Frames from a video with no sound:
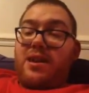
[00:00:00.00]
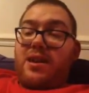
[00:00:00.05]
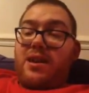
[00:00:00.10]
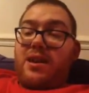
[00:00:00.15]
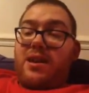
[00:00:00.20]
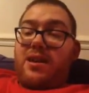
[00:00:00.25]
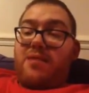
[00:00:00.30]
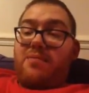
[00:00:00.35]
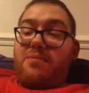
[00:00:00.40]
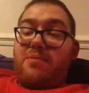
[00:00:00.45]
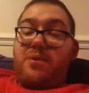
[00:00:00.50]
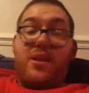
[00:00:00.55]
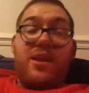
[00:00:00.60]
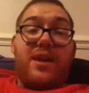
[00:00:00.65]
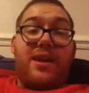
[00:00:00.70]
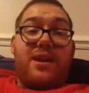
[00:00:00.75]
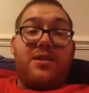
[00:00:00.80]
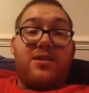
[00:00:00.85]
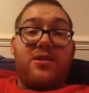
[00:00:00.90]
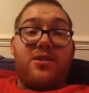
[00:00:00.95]
But
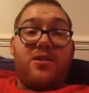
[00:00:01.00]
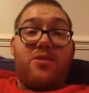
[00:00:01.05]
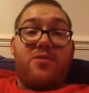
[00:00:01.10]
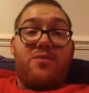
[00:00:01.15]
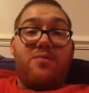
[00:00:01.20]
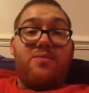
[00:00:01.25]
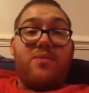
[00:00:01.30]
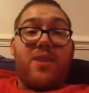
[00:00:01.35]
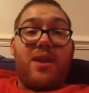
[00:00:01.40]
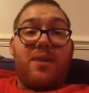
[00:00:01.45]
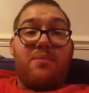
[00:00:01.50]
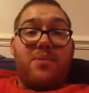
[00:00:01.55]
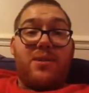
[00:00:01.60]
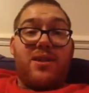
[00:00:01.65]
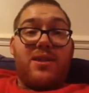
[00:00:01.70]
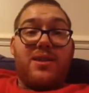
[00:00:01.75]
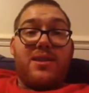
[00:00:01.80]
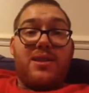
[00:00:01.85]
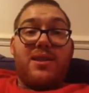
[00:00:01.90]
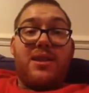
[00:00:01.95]
yeah, so I'm
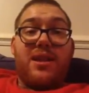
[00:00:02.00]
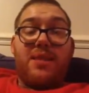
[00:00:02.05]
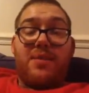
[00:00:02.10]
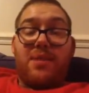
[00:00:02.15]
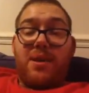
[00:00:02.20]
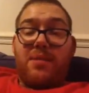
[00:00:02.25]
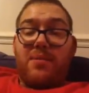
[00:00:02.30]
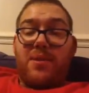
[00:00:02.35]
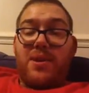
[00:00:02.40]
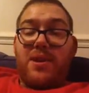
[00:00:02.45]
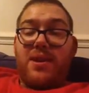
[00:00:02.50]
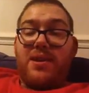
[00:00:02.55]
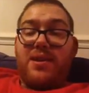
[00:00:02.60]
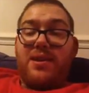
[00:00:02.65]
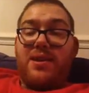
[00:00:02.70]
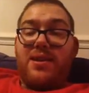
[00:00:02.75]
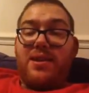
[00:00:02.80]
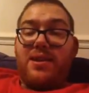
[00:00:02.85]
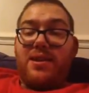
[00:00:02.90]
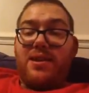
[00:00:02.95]
pleased. I'm happy.
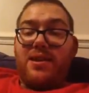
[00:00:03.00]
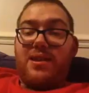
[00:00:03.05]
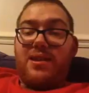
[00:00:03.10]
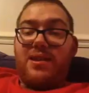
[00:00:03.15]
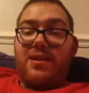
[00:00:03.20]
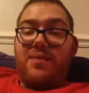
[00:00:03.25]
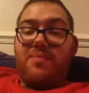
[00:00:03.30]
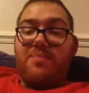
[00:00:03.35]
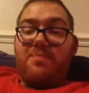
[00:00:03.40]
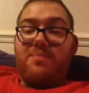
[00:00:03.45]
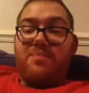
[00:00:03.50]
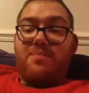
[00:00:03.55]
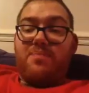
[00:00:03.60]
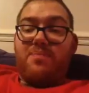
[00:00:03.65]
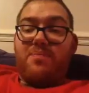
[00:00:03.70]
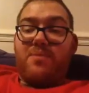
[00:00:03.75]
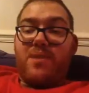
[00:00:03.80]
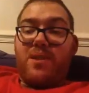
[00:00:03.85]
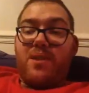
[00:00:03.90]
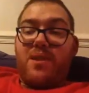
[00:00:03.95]

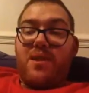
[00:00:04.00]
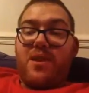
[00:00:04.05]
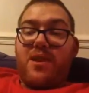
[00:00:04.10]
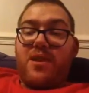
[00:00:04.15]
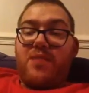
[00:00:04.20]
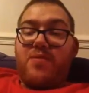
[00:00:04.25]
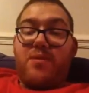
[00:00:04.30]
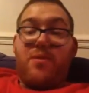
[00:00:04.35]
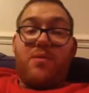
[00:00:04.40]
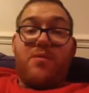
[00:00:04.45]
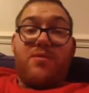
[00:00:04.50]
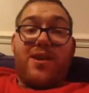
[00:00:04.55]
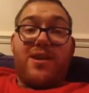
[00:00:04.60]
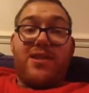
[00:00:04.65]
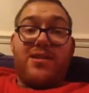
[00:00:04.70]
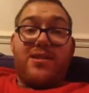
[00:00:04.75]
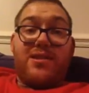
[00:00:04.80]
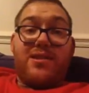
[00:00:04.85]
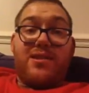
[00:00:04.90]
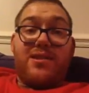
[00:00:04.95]
It's probably the right
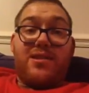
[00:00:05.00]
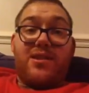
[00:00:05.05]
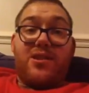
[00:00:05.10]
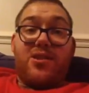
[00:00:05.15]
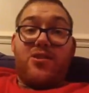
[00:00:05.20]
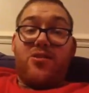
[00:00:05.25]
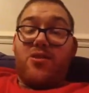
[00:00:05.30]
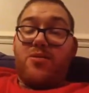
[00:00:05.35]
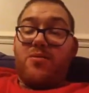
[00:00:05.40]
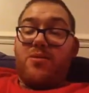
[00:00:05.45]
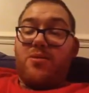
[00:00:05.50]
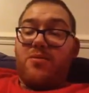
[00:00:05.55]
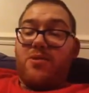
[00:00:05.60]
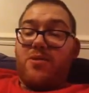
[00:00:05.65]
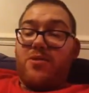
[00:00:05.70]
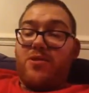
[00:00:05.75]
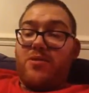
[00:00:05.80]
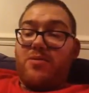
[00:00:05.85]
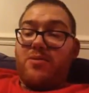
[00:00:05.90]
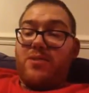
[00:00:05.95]
decision, coming up with
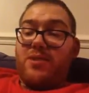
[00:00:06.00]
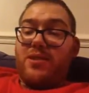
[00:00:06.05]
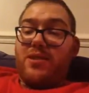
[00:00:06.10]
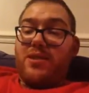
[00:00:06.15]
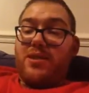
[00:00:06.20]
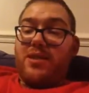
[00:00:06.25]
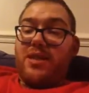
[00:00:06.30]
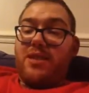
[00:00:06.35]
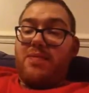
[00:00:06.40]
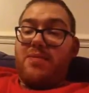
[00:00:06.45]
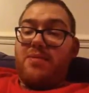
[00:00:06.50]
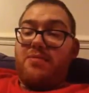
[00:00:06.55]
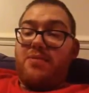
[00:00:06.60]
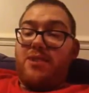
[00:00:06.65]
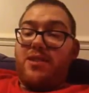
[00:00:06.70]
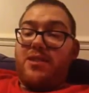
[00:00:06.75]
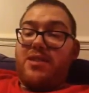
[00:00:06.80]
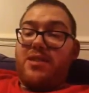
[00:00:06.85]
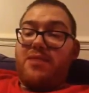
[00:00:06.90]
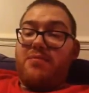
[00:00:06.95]
Christmas and keeping
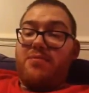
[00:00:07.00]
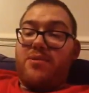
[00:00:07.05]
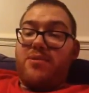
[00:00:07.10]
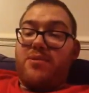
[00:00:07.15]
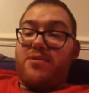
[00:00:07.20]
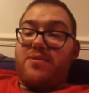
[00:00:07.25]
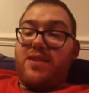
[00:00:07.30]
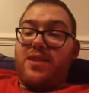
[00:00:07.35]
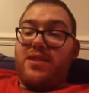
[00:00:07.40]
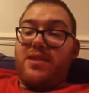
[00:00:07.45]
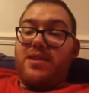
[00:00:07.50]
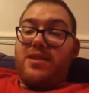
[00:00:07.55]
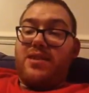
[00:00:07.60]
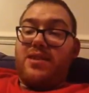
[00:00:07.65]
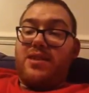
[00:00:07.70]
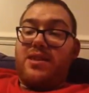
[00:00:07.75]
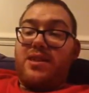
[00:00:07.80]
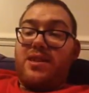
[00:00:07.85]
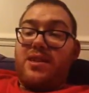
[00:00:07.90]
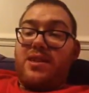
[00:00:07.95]
Reigns and Ambrose face.
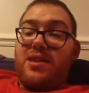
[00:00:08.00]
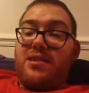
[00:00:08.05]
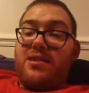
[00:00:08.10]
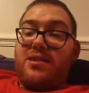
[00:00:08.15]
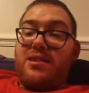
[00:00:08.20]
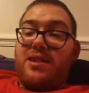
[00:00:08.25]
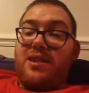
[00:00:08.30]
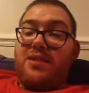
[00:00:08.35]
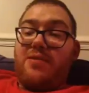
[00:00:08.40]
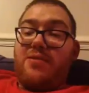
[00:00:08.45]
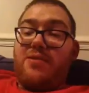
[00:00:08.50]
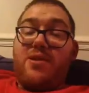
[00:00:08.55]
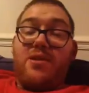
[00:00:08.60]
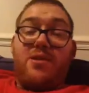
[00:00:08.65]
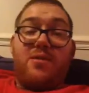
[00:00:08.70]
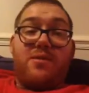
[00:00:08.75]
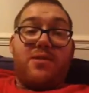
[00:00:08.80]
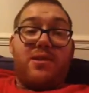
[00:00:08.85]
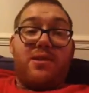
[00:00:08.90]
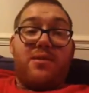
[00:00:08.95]
So now
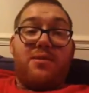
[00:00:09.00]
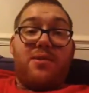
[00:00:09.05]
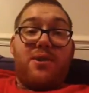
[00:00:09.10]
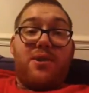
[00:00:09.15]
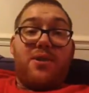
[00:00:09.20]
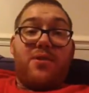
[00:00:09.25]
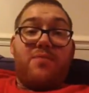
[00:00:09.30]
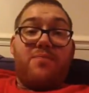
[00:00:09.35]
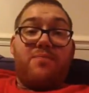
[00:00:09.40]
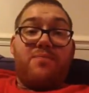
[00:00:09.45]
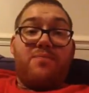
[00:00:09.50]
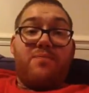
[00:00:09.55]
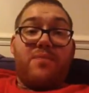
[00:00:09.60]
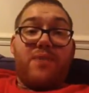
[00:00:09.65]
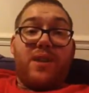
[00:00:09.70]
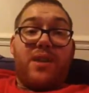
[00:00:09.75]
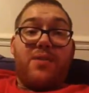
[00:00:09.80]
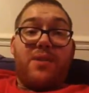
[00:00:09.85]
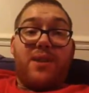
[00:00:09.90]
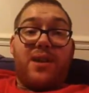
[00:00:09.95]
we'll see where we go.
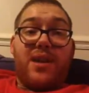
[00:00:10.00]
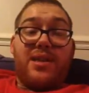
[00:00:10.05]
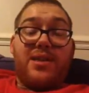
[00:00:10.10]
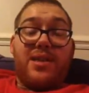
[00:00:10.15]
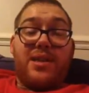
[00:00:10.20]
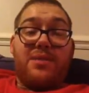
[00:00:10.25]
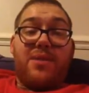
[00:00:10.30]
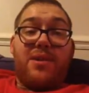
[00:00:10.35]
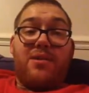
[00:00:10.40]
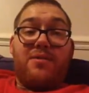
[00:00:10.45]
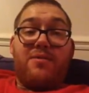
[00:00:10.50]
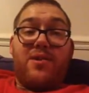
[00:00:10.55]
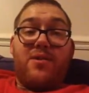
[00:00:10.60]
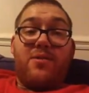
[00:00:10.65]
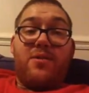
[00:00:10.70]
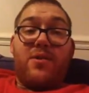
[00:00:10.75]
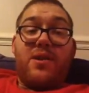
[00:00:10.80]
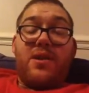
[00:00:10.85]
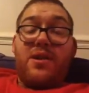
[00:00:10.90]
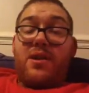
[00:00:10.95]
Anyway, guys, that's my
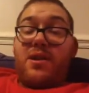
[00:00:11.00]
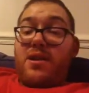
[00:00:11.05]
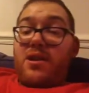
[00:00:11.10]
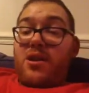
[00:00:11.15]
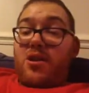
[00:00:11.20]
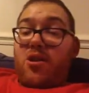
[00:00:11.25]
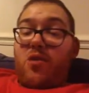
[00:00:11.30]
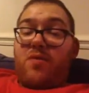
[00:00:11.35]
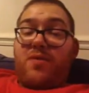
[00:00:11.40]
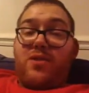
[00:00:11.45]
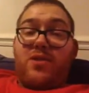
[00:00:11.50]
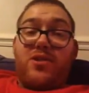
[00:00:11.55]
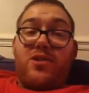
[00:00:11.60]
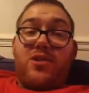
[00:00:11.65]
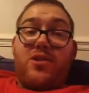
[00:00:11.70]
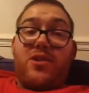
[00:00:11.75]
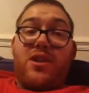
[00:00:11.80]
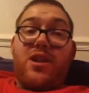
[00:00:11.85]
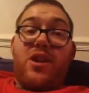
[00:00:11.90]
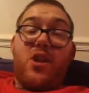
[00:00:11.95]
review. Hope you've
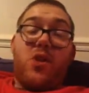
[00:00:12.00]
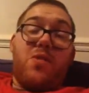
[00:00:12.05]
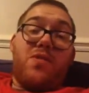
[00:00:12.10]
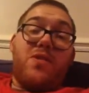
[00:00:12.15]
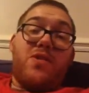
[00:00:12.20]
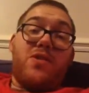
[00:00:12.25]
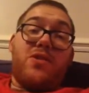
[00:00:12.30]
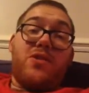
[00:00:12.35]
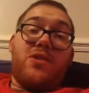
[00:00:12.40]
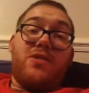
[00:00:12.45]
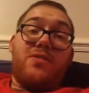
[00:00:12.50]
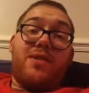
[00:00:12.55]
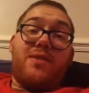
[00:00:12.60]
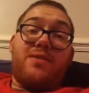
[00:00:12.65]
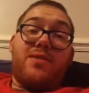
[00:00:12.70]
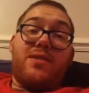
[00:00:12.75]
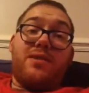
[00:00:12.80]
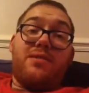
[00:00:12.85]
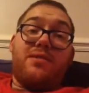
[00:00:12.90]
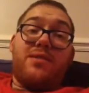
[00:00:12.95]
enjoyed it. Hope you've enjoyed
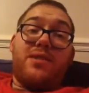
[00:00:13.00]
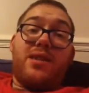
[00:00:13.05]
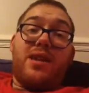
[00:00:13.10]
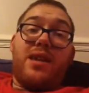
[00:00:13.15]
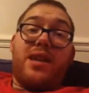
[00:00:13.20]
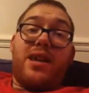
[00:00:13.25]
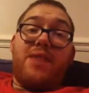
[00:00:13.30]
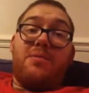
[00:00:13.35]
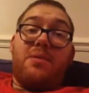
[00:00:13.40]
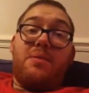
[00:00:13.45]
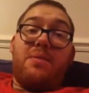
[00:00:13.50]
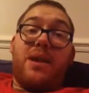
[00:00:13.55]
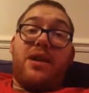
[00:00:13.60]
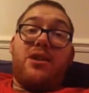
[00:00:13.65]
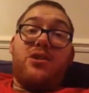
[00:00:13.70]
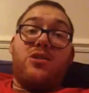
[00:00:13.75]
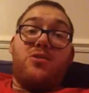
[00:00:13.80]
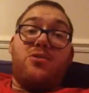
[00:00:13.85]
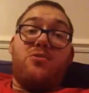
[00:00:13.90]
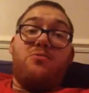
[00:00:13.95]
Survivor Series, and I'll be
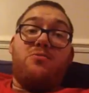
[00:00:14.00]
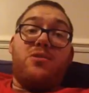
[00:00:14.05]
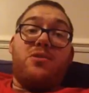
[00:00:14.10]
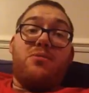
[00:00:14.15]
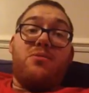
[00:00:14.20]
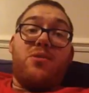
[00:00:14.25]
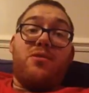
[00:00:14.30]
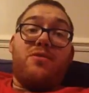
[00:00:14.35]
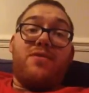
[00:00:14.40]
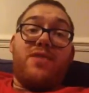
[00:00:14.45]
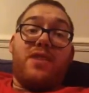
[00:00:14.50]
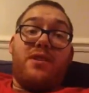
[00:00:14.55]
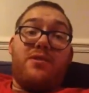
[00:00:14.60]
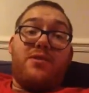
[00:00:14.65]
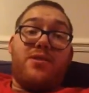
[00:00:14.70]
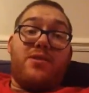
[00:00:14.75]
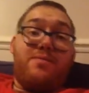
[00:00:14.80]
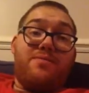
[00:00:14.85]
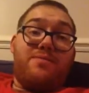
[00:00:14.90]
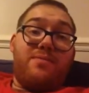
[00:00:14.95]
back soon with some more
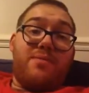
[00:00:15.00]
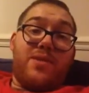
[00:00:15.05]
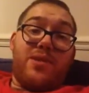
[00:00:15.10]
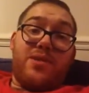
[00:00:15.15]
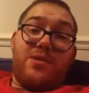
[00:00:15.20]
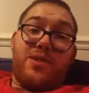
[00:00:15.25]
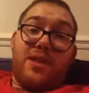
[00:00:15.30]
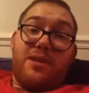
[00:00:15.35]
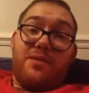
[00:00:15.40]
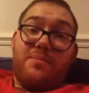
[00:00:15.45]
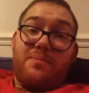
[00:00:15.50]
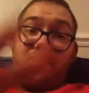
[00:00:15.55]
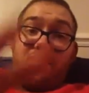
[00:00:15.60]
videos. Until then,